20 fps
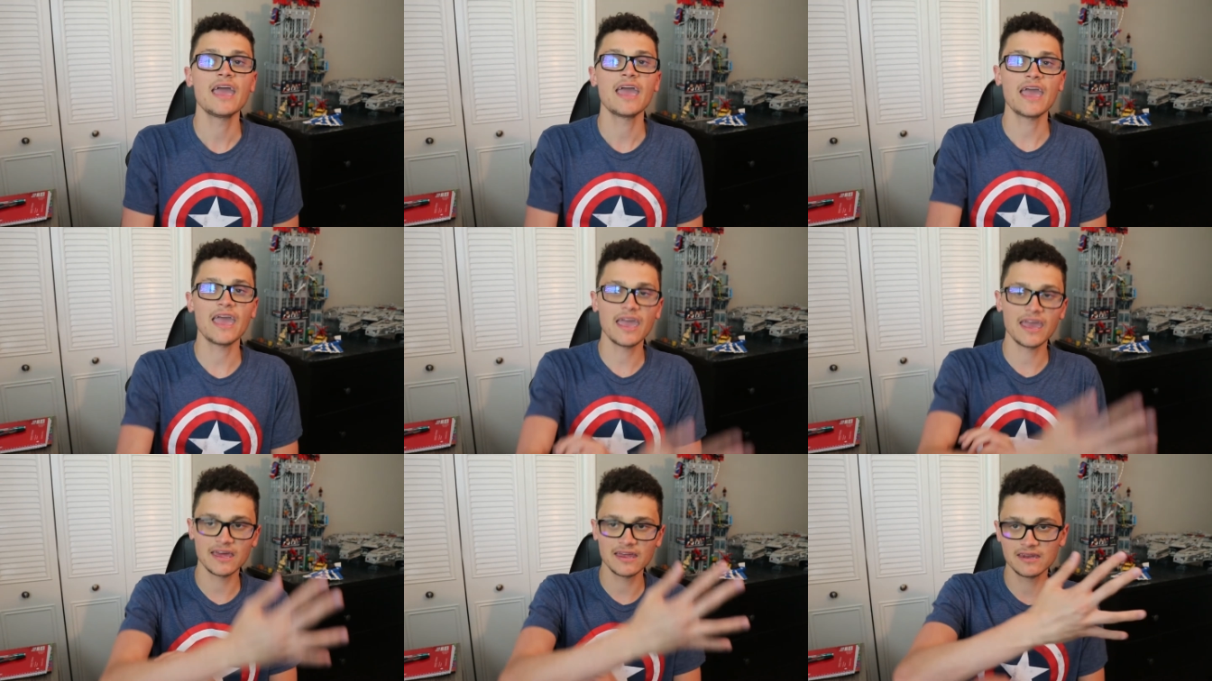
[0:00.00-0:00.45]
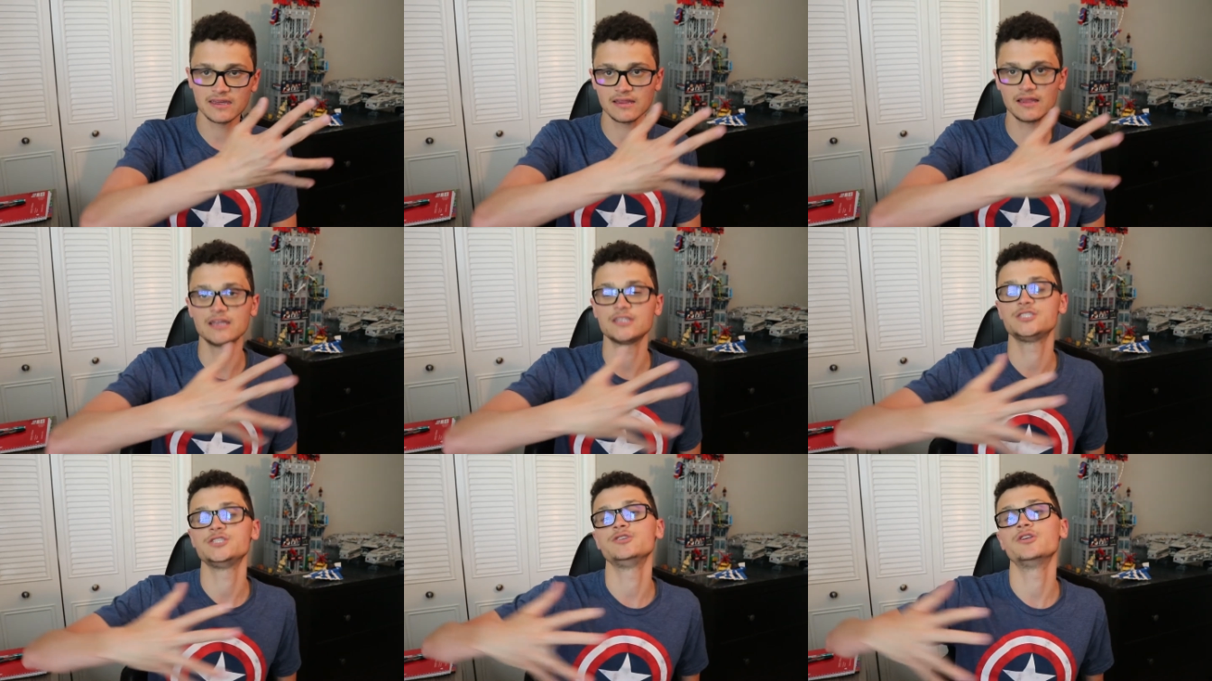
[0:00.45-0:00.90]
and it
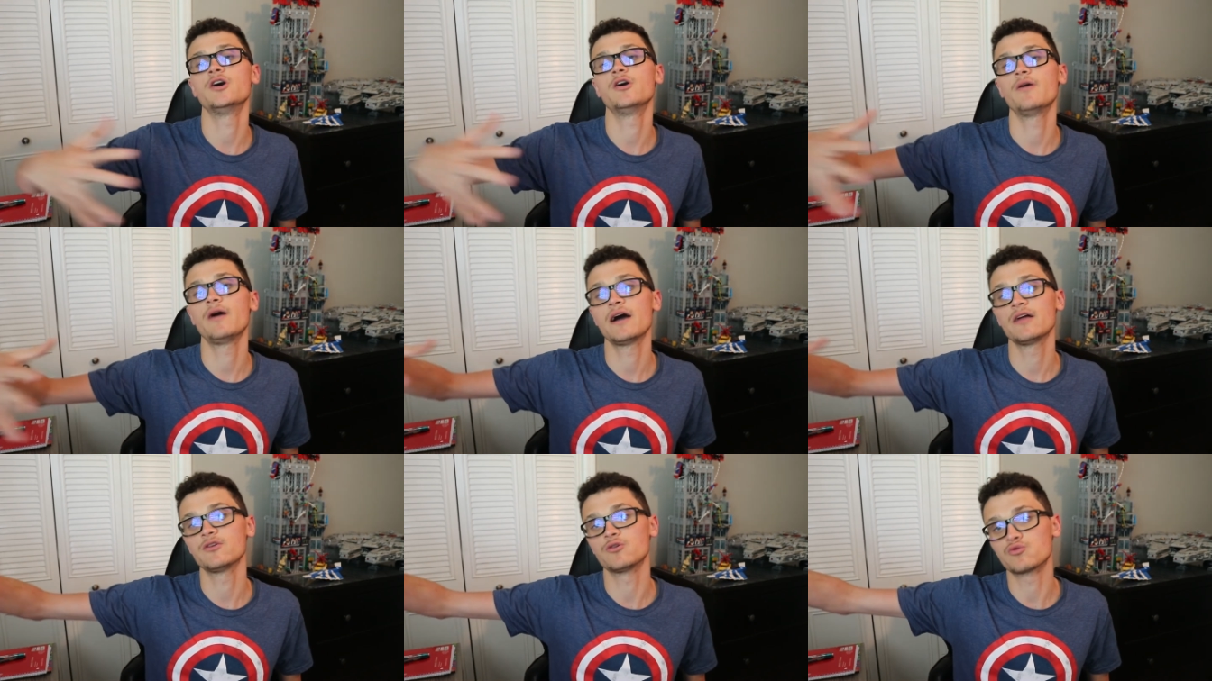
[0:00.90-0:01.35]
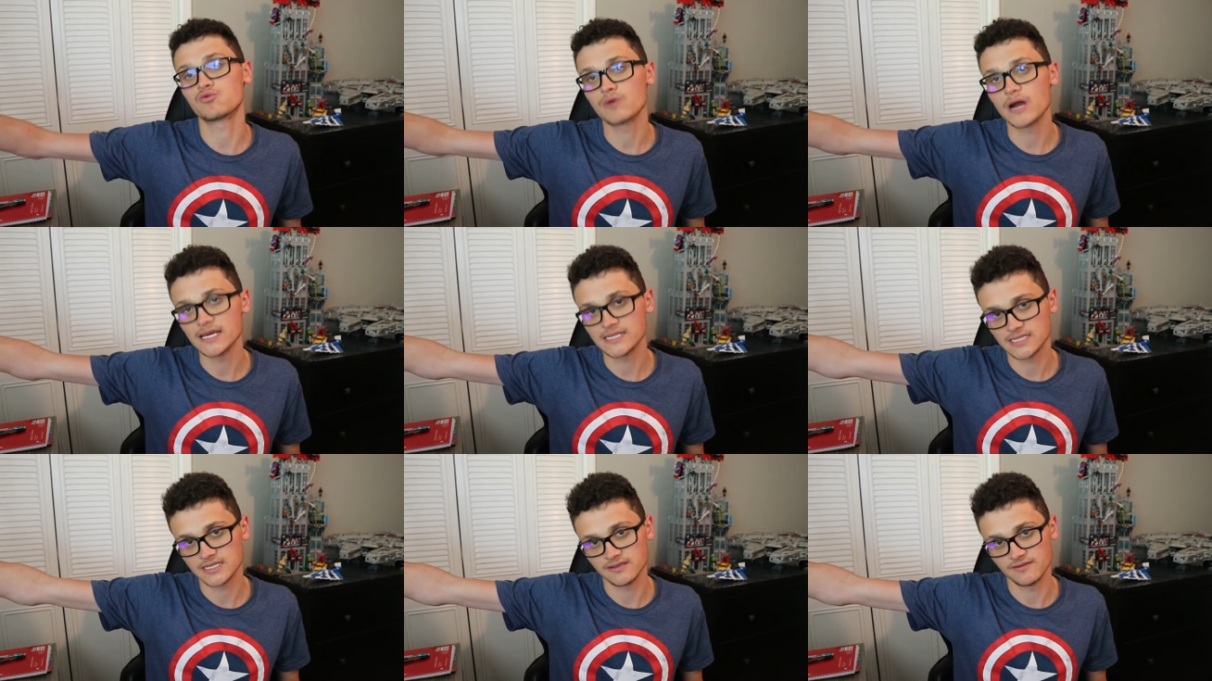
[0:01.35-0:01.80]
lets you know how the
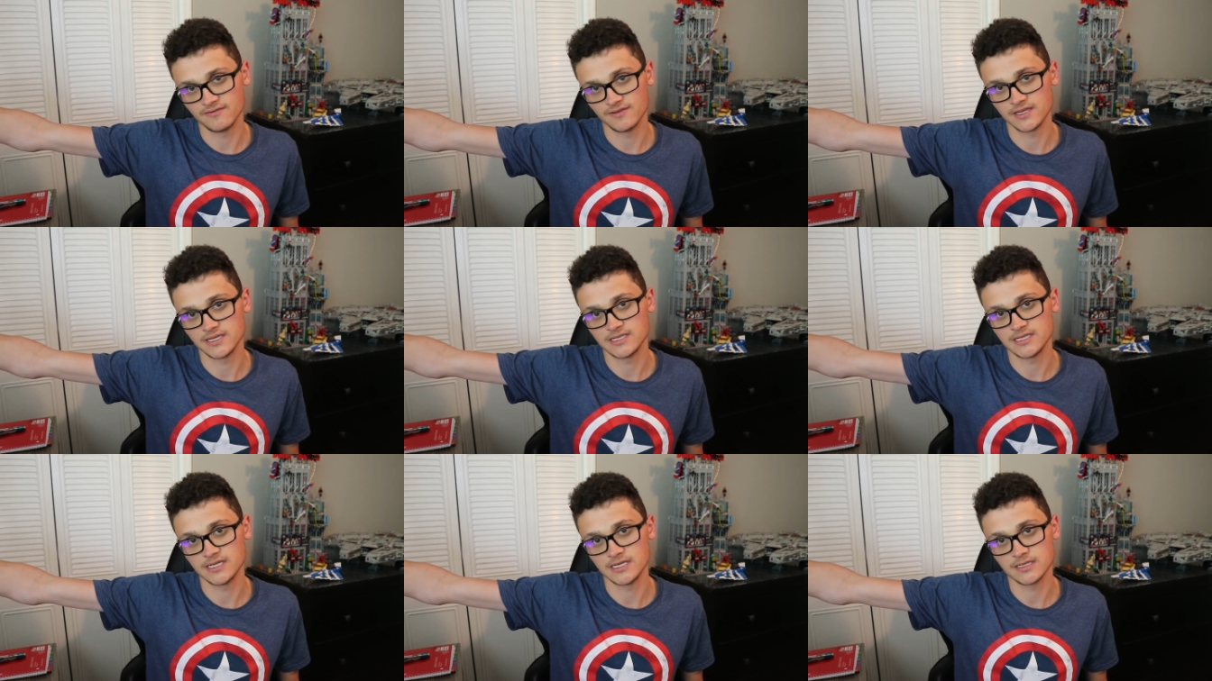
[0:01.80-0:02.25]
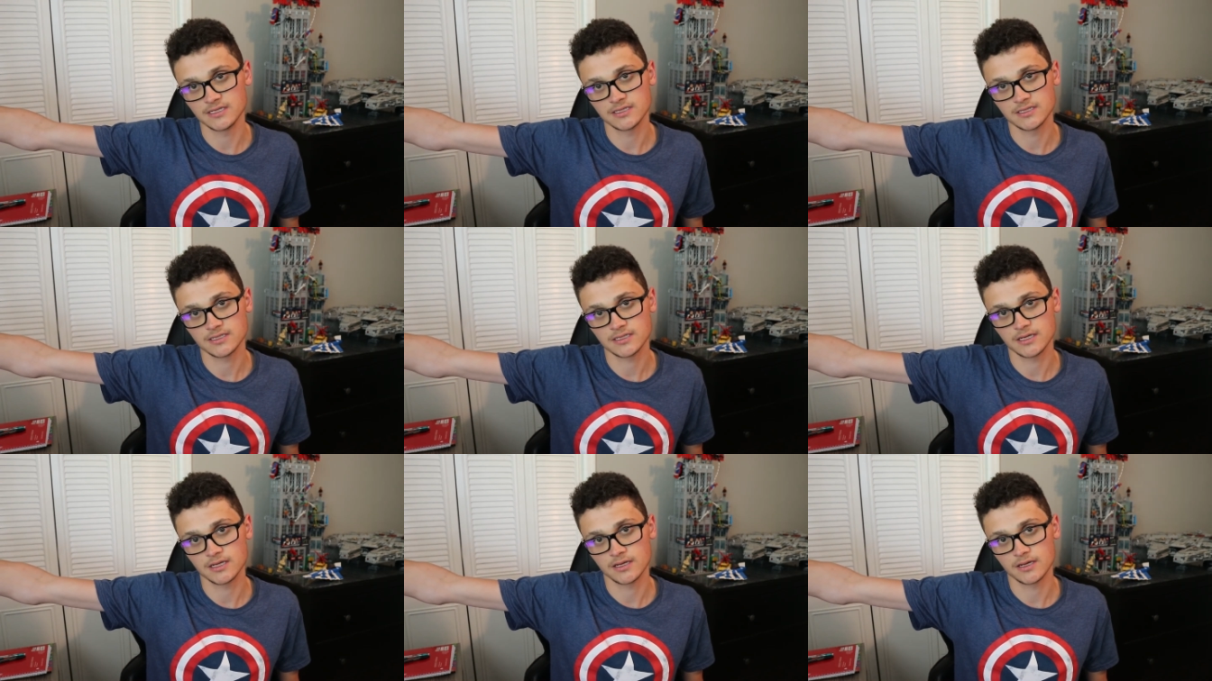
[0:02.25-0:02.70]
rest of the
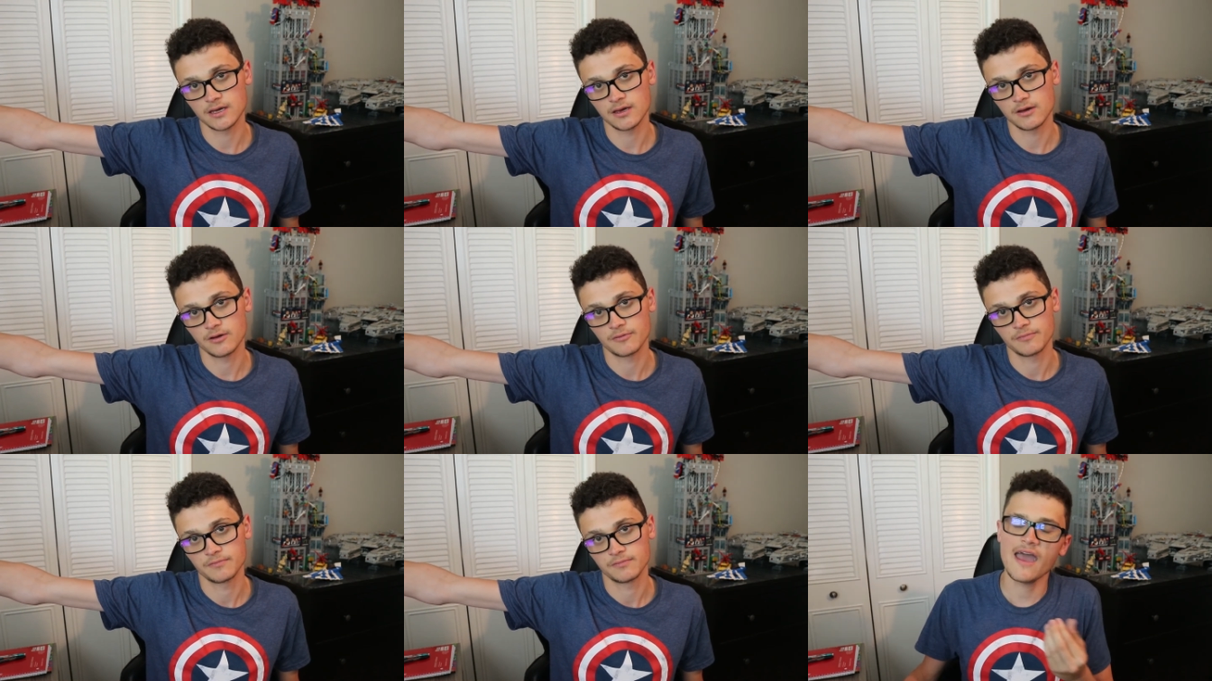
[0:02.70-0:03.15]
season's gonna go.